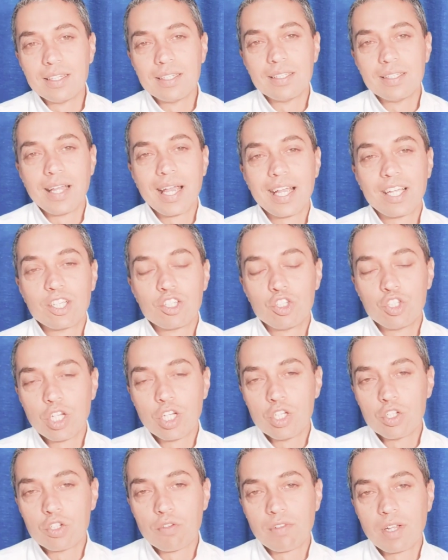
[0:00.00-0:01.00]
the
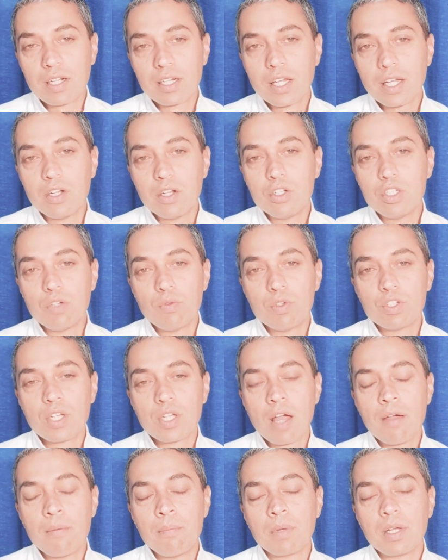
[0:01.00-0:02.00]
exchange of that energy which I
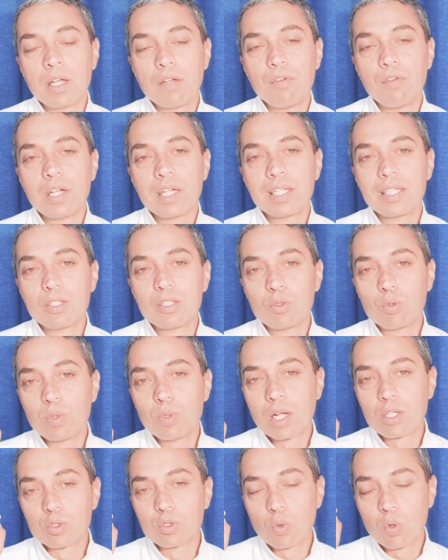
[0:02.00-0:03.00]
am giving to
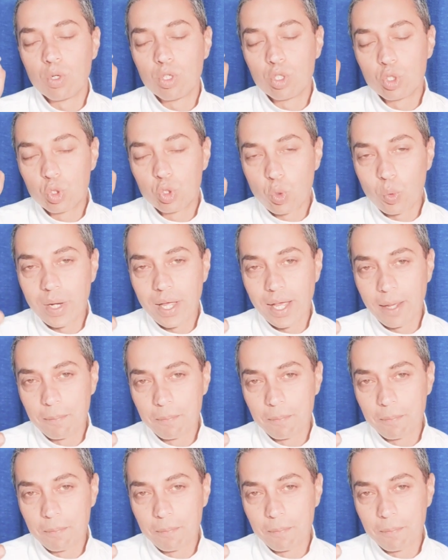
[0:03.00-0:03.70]
that soul today.